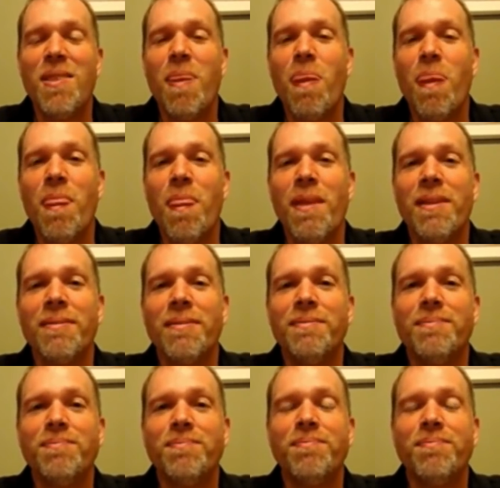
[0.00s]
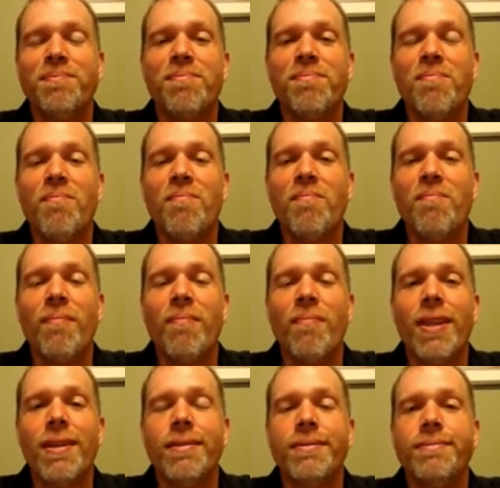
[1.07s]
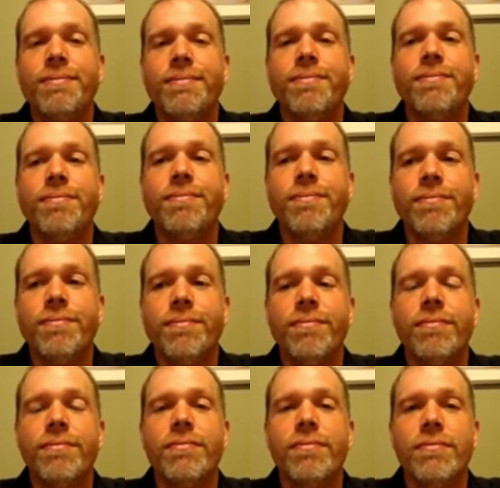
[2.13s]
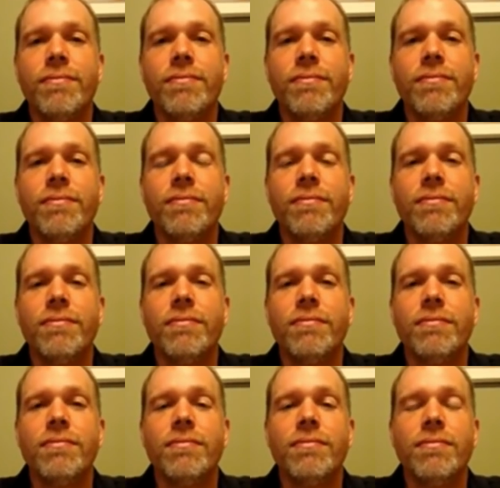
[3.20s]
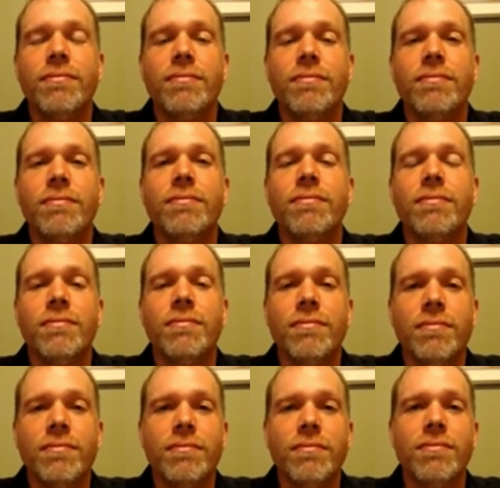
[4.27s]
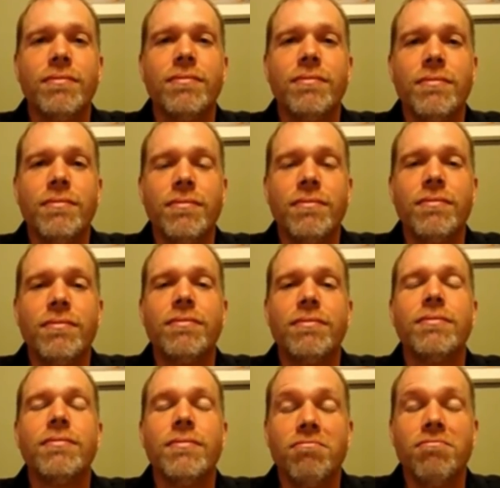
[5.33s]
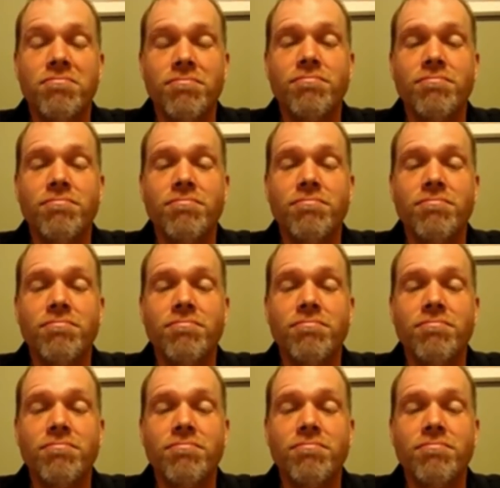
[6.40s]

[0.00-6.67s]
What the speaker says: The person shown says nothing.